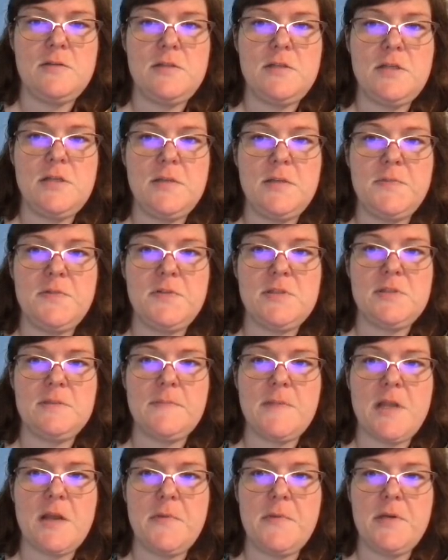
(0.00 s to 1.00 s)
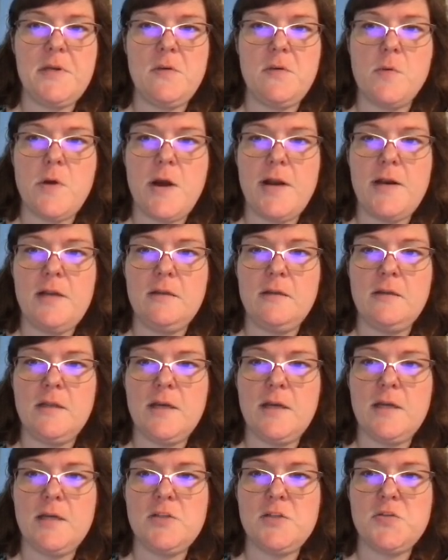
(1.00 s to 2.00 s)
tips. How many writing
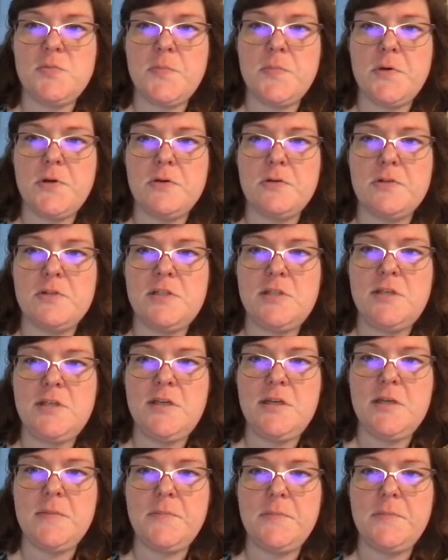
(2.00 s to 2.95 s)
lines per tip?